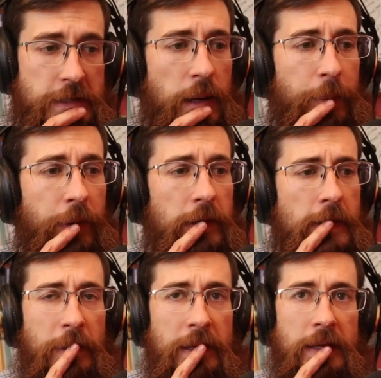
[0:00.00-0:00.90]
Cameron,
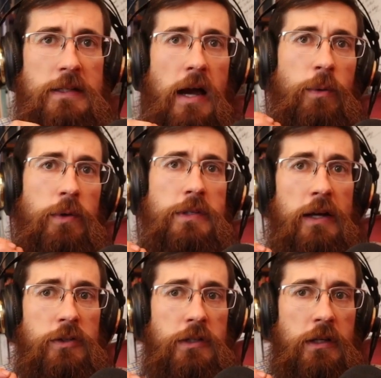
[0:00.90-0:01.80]
because I was
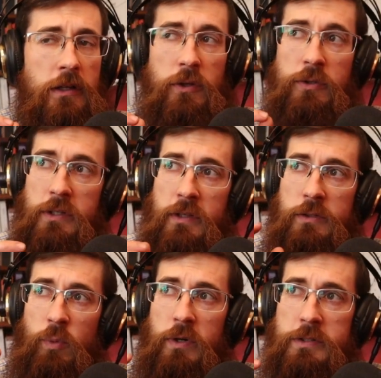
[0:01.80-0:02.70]
actually using
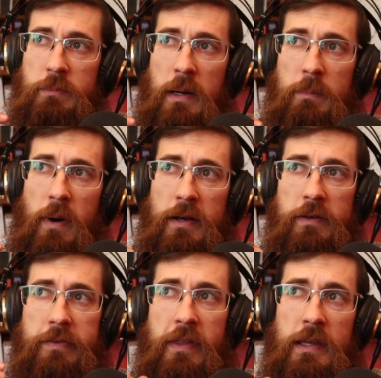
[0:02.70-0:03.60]
these words in my mind
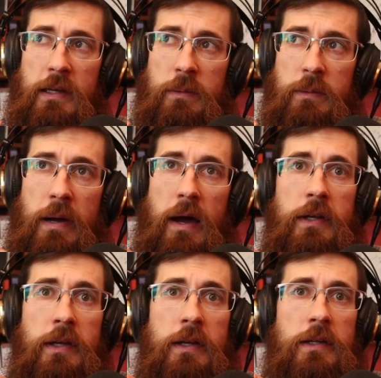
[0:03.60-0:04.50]
of thinking about
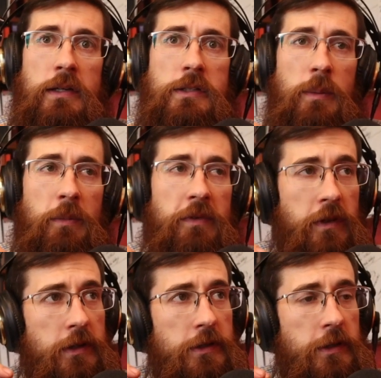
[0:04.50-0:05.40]
some of
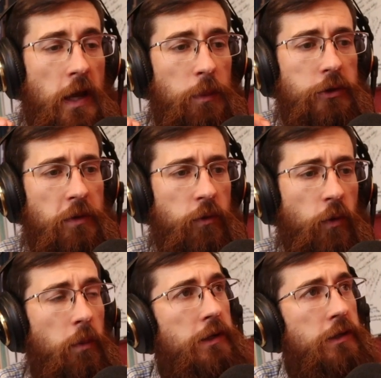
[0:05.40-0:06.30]
the discipleship, the
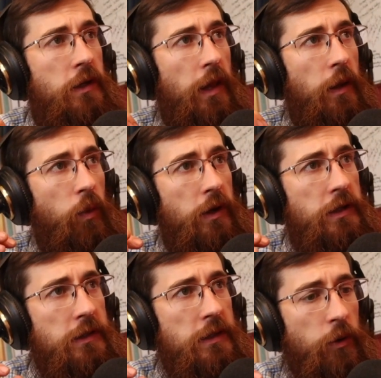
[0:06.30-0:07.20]
formation, like what
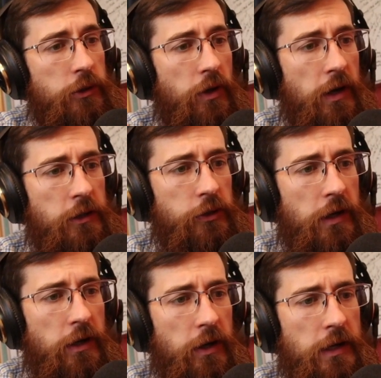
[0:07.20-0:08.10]
is it that we're trying to
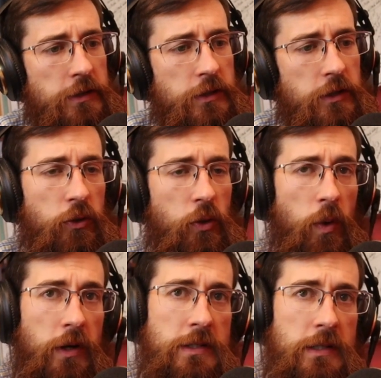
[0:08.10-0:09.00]
train our kids to do?
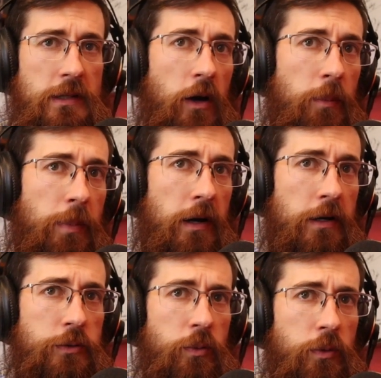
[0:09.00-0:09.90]
What is it that our
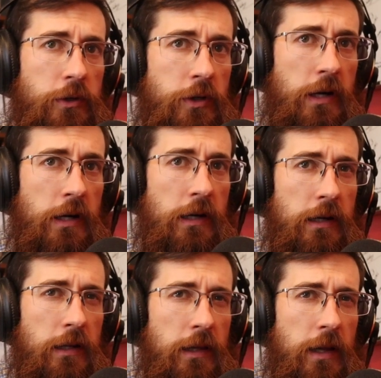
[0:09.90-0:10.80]
parents were
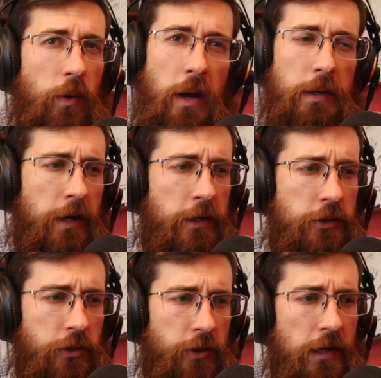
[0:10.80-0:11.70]
training? Like, what were my parents
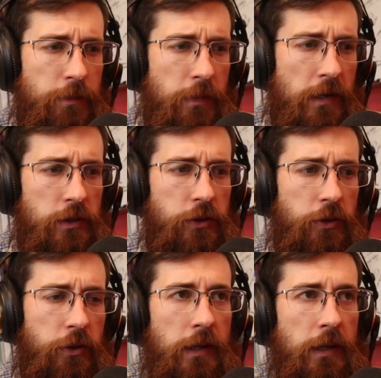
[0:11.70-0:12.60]
training me to do?